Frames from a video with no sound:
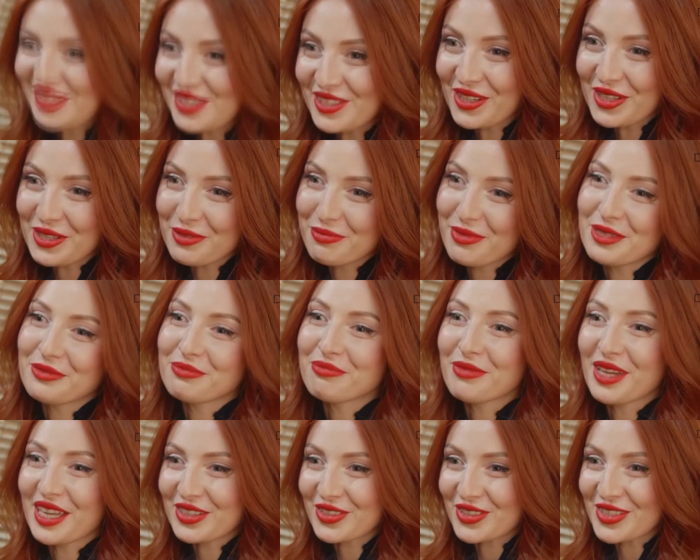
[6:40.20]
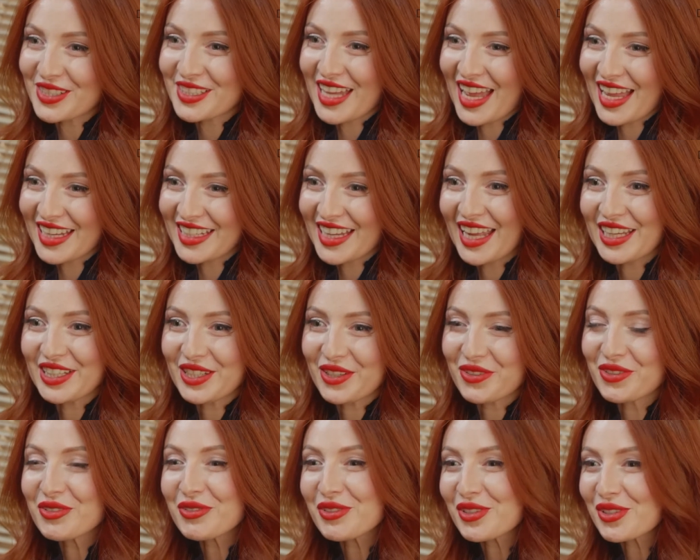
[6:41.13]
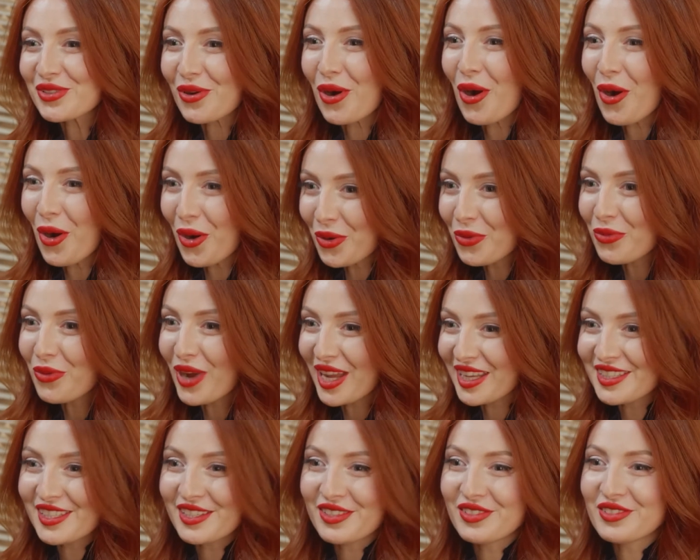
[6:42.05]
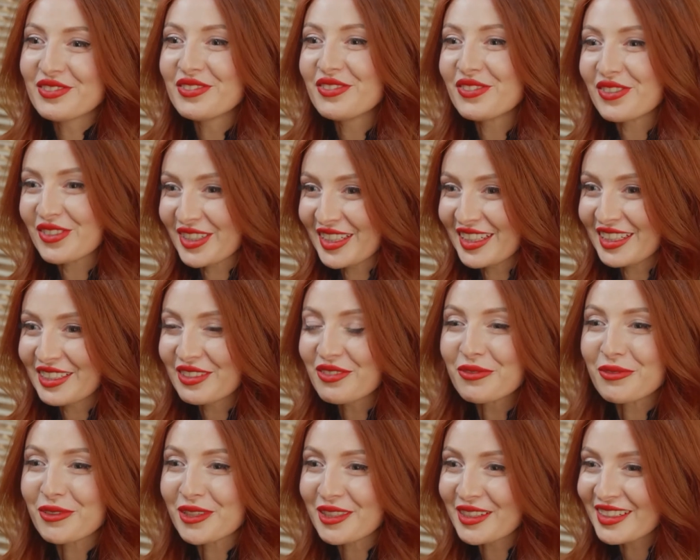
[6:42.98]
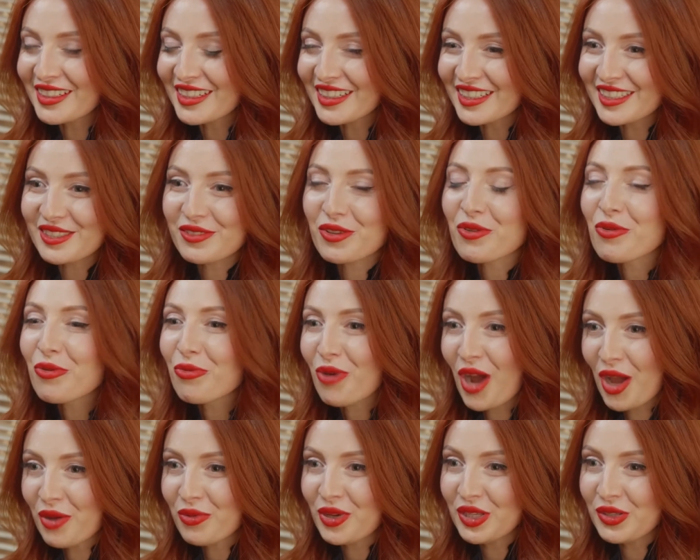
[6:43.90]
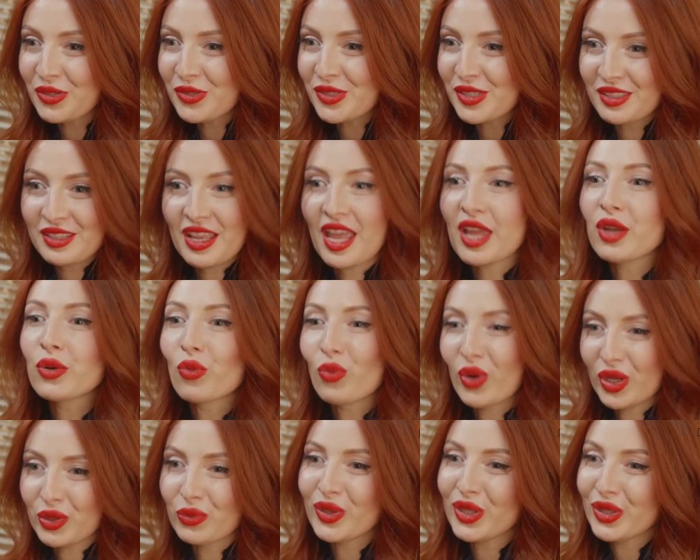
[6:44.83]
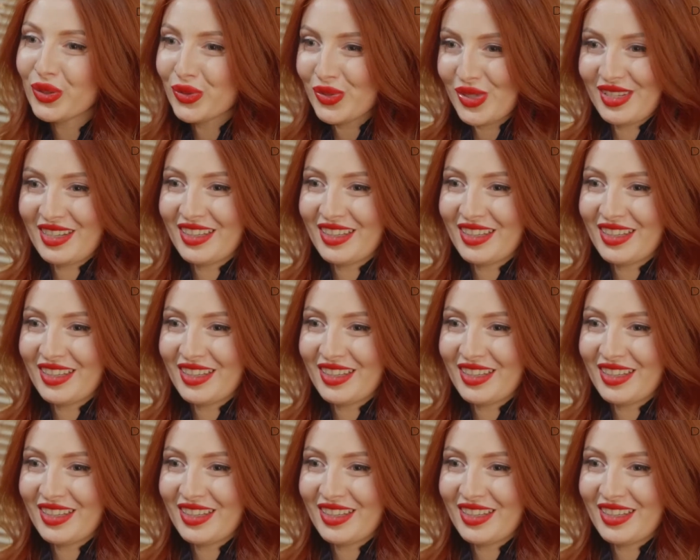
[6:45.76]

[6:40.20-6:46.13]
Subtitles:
talk about microdot. I know you was all waiting for it. What it is, why we use it, and when we using